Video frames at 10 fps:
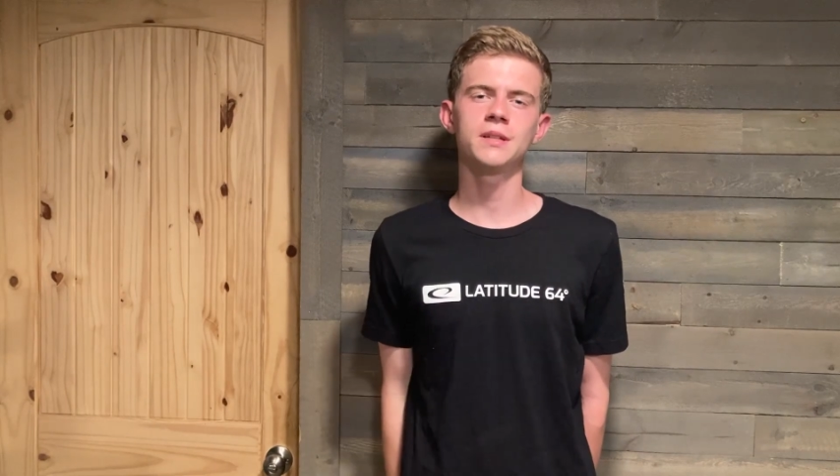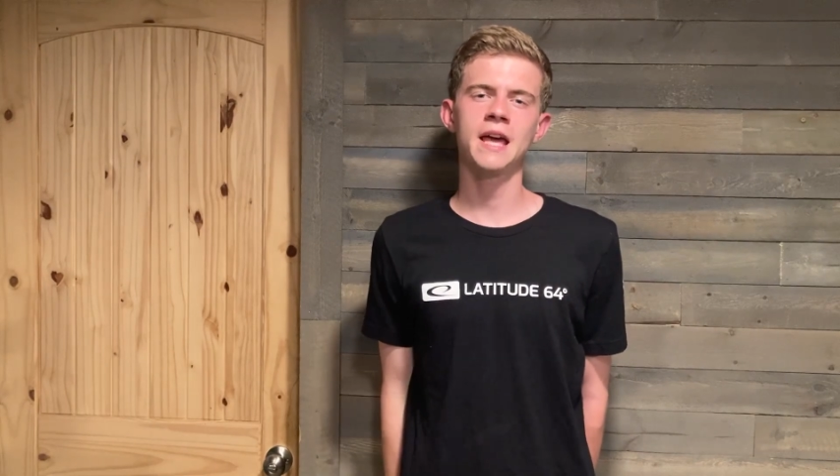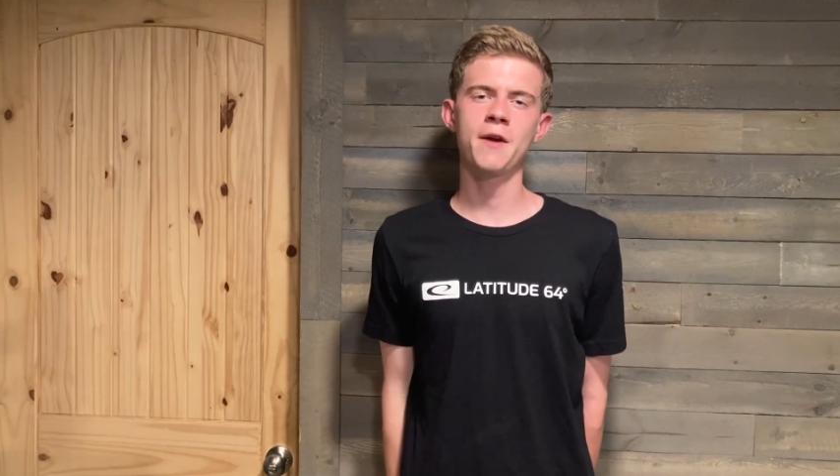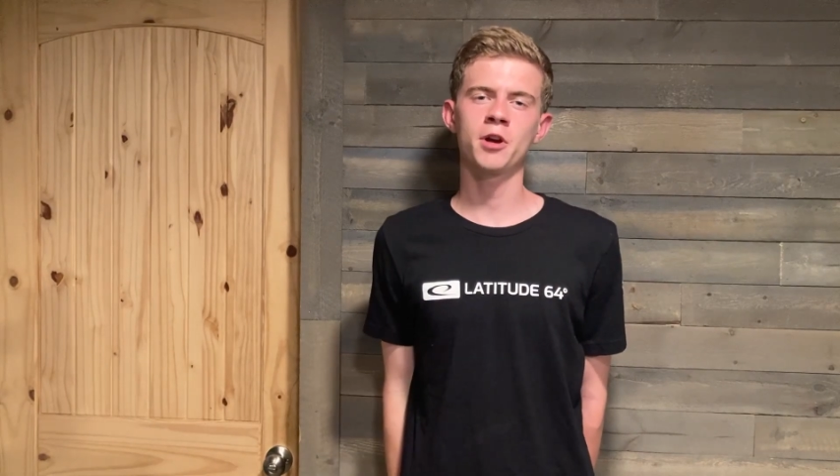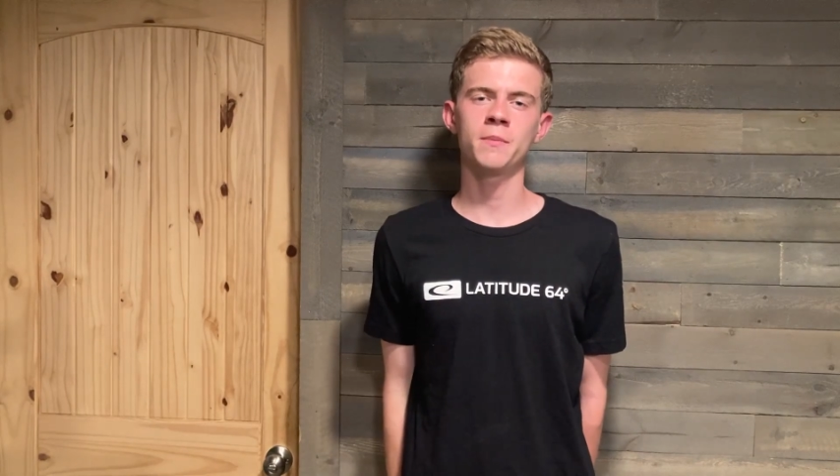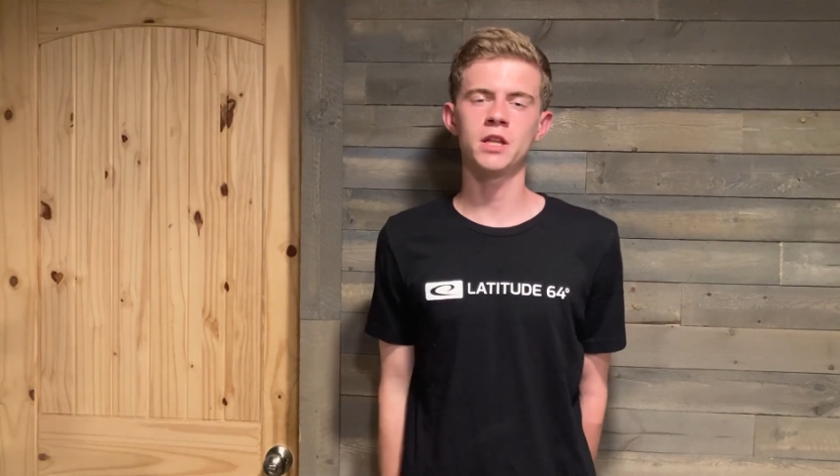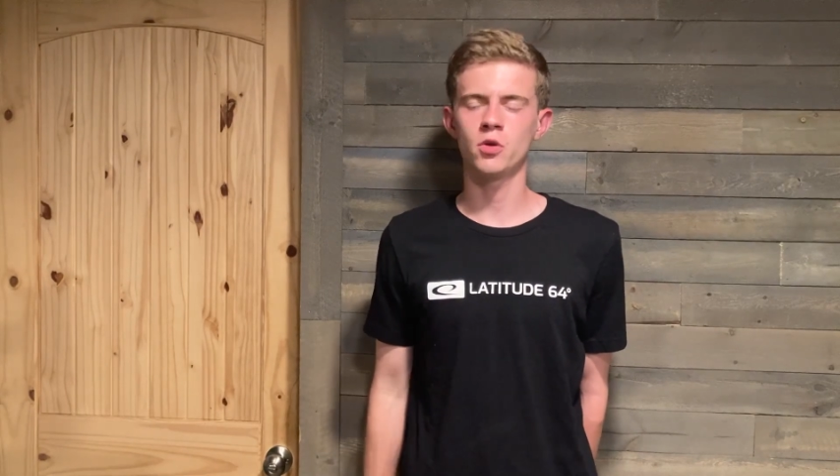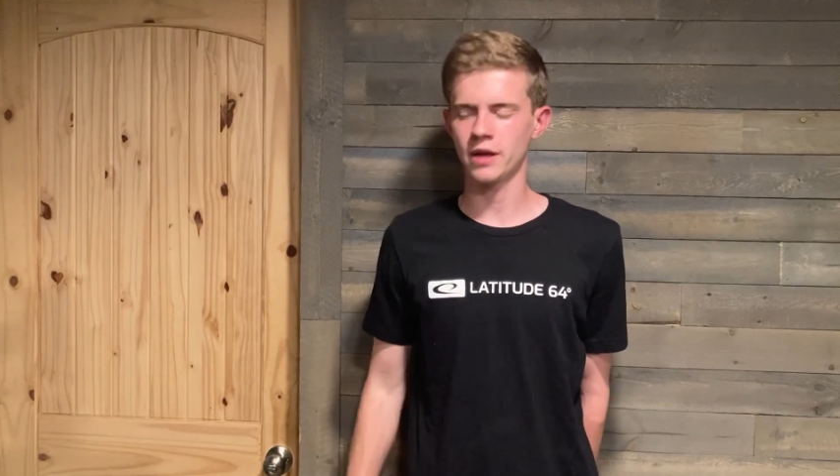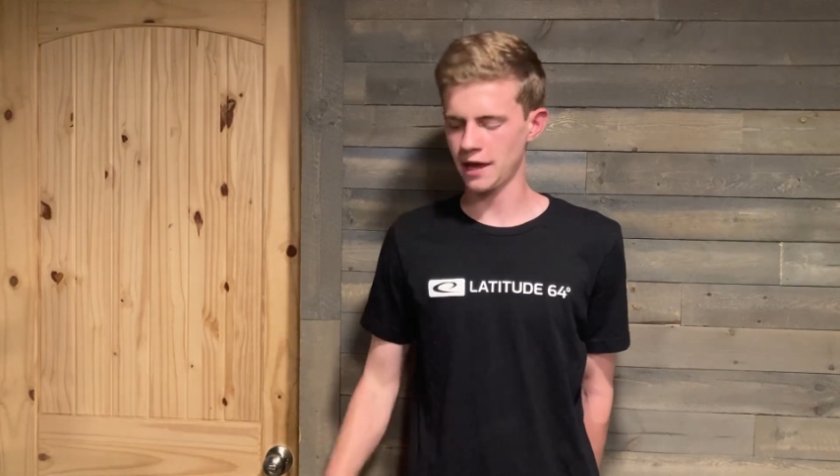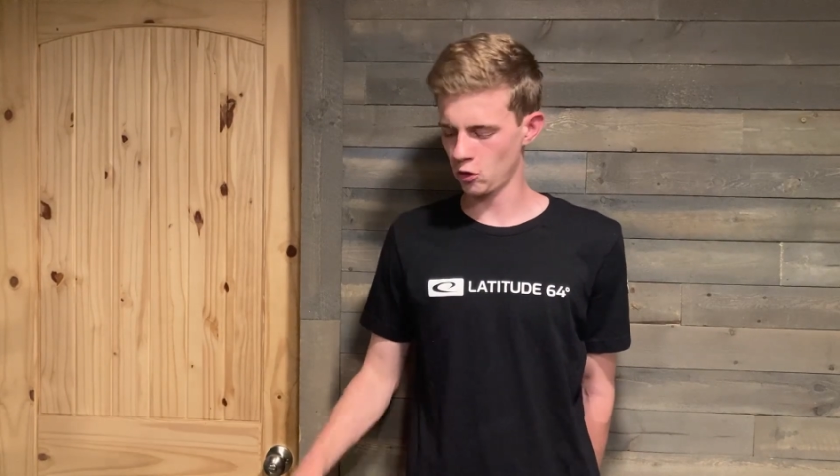Today we're going to be
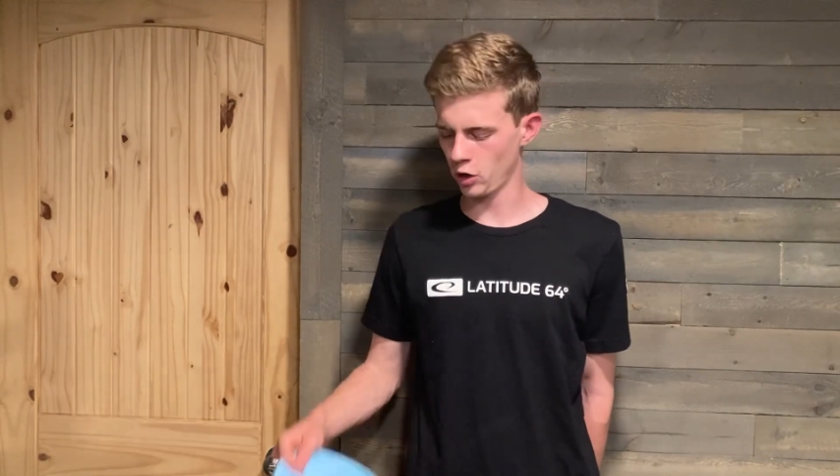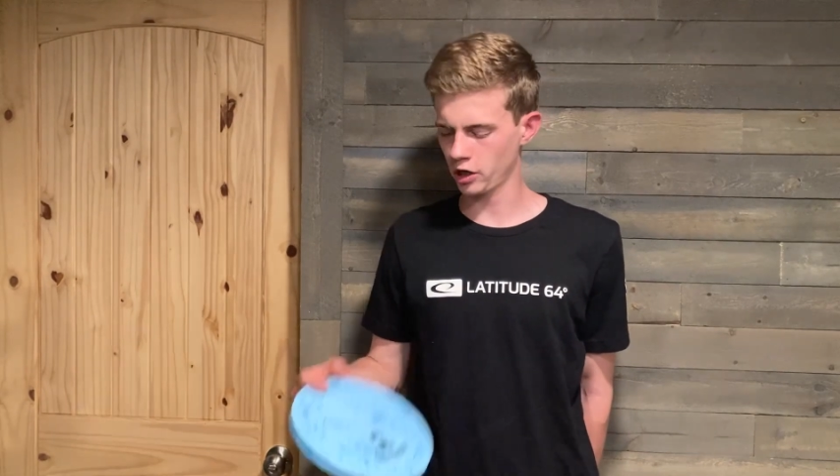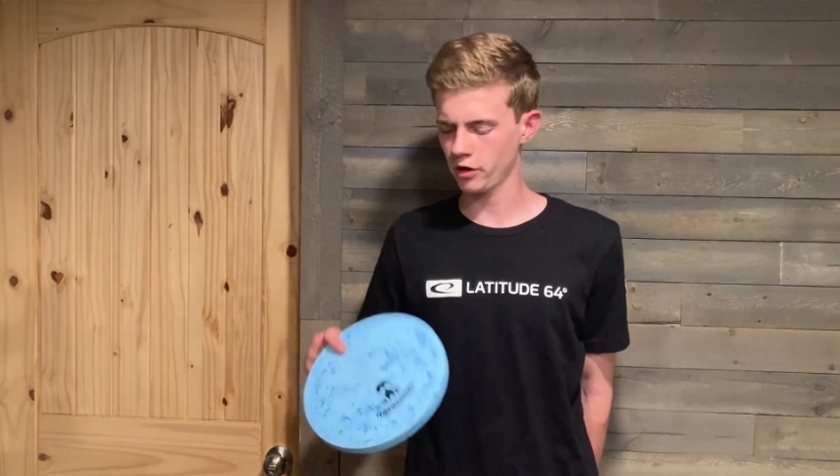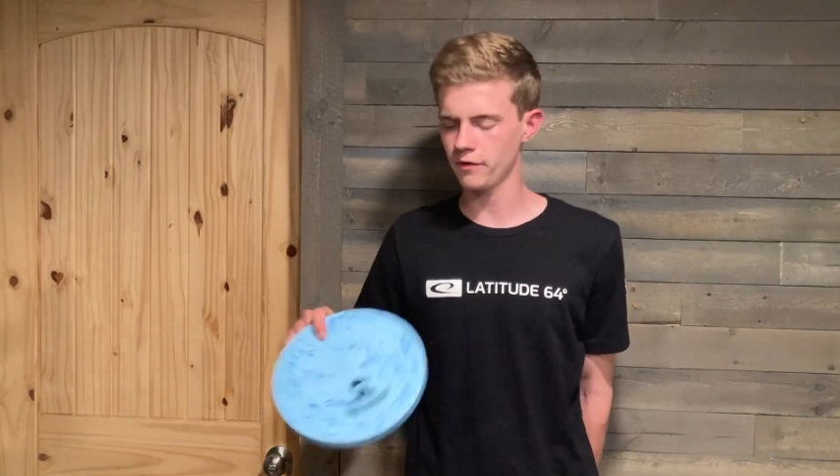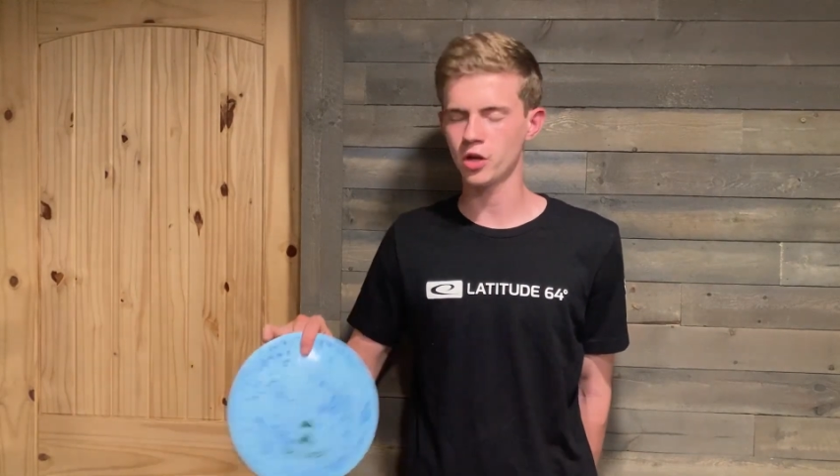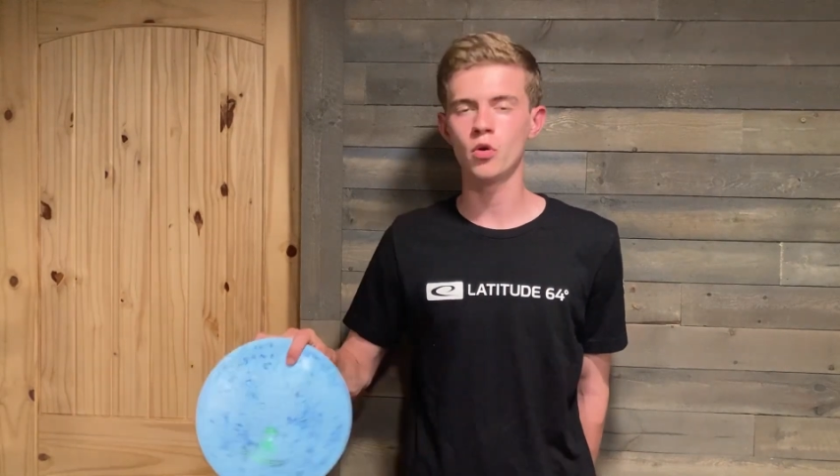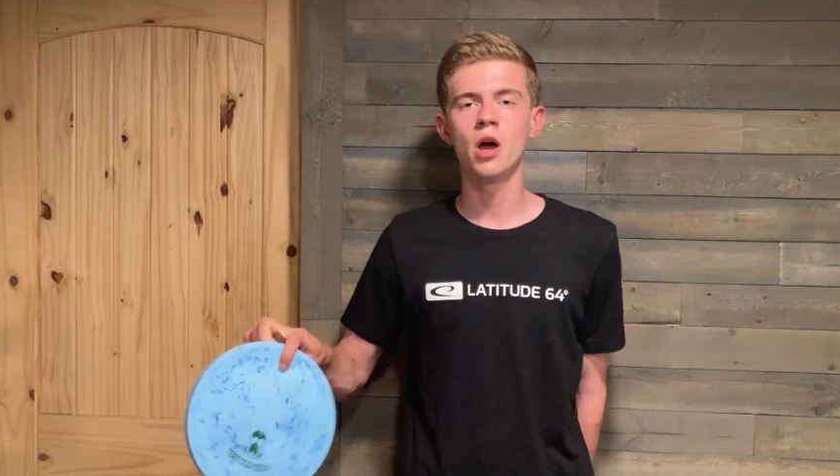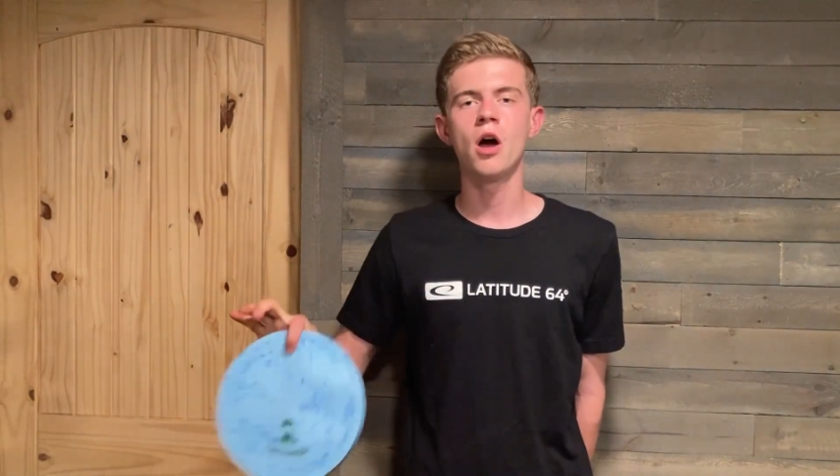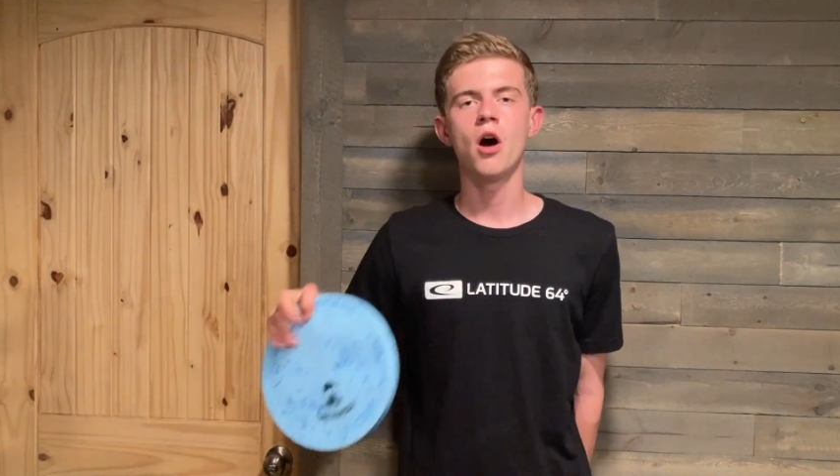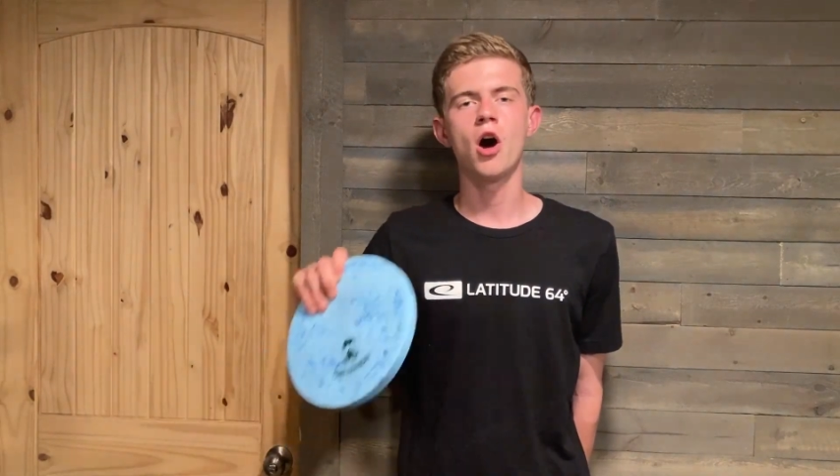doing a quick review
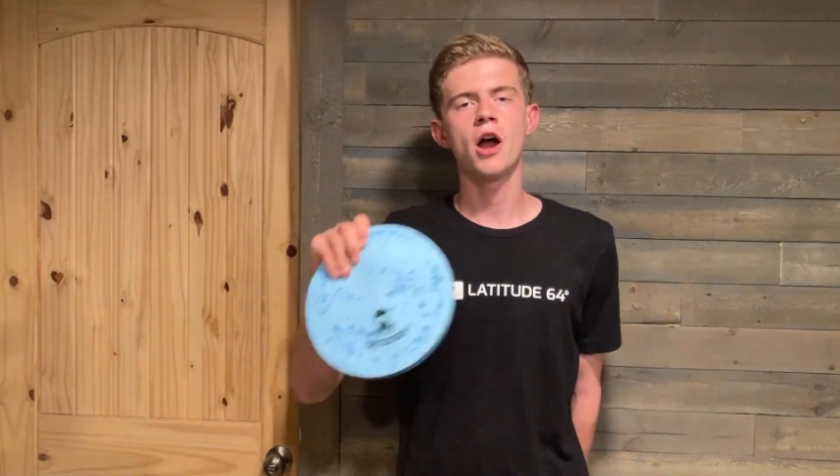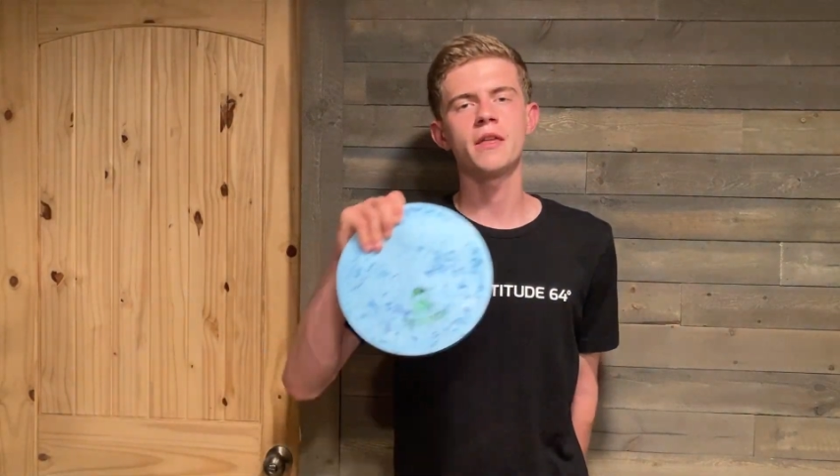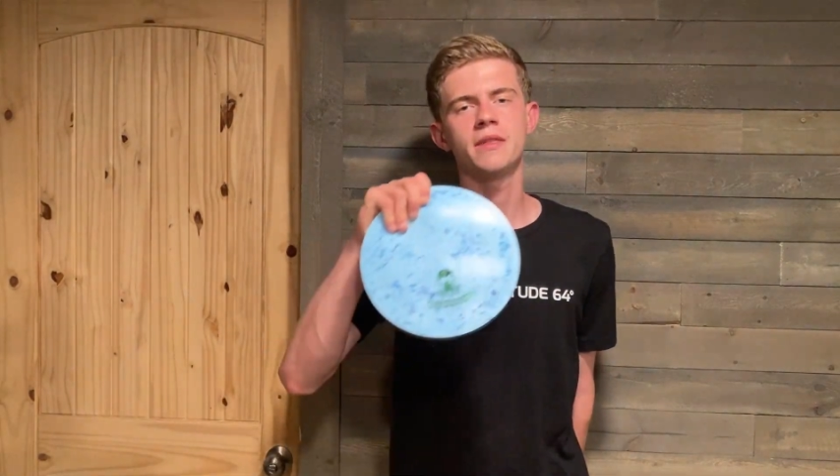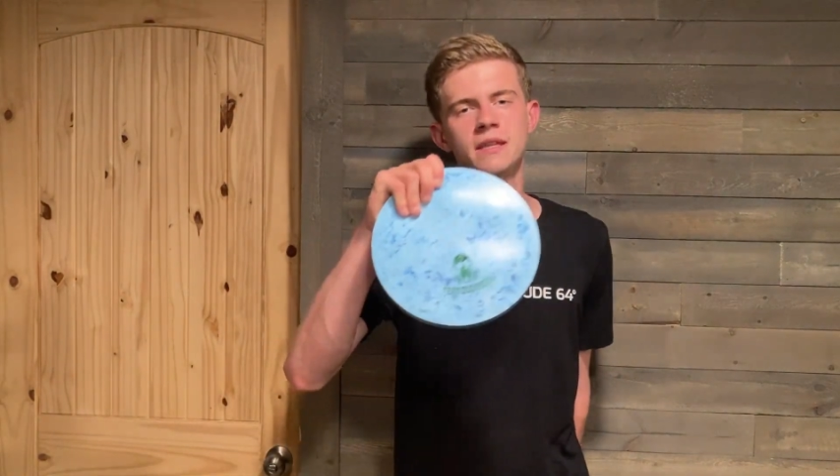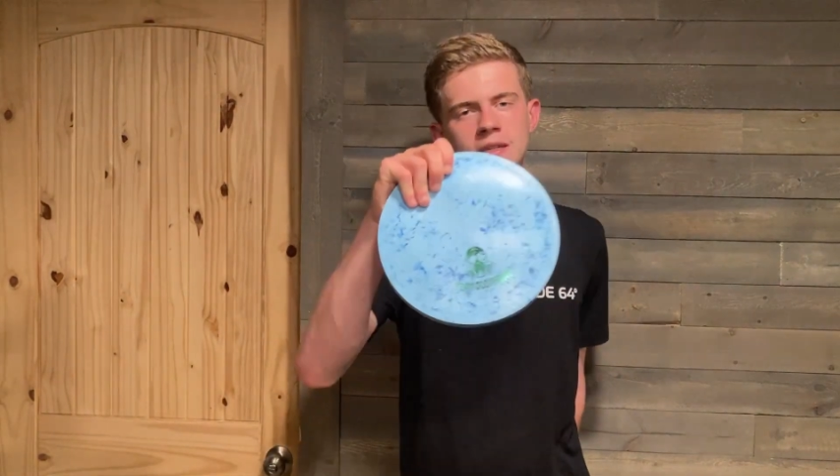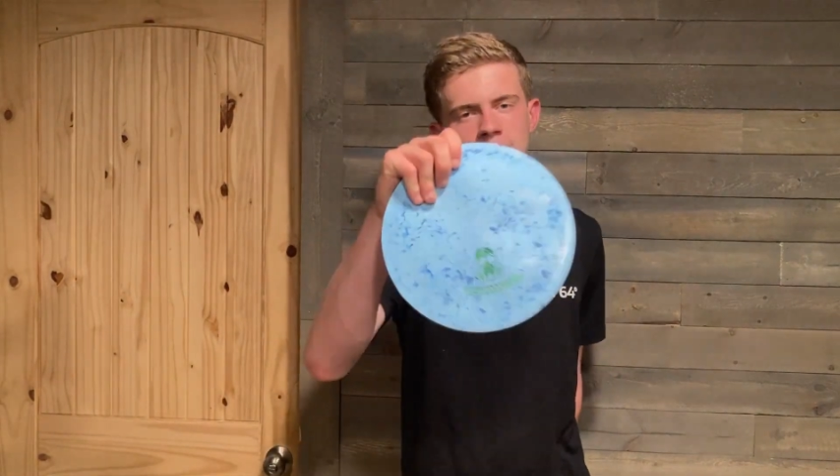on the